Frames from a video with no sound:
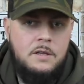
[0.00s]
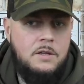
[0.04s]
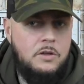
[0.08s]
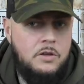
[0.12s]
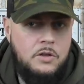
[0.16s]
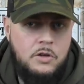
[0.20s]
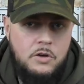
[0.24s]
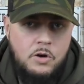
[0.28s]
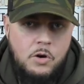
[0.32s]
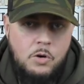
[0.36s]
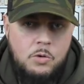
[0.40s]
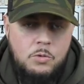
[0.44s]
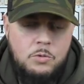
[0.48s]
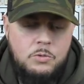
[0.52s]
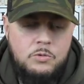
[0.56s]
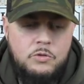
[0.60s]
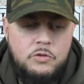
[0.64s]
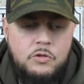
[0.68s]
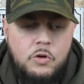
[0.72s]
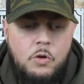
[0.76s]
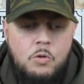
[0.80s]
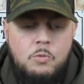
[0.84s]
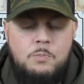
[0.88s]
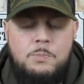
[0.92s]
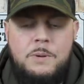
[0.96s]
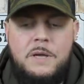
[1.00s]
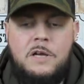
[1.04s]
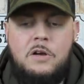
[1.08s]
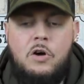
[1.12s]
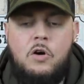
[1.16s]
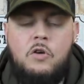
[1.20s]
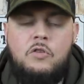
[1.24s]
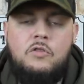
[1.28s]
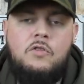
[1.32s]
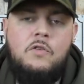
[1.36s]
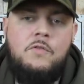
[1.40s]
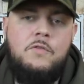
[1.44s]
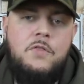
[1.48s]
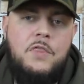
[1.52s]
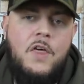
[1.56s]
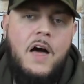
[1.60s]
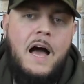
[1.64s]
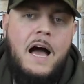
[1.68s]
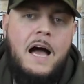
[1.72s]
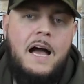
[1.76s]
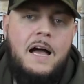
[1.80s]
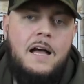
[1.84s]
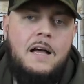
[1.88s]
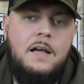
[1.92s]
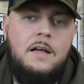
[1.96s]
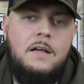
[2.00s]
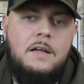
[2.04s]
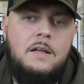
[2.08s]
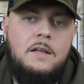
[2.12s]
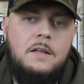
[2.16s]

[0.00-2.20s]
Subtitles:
you know. So because of that,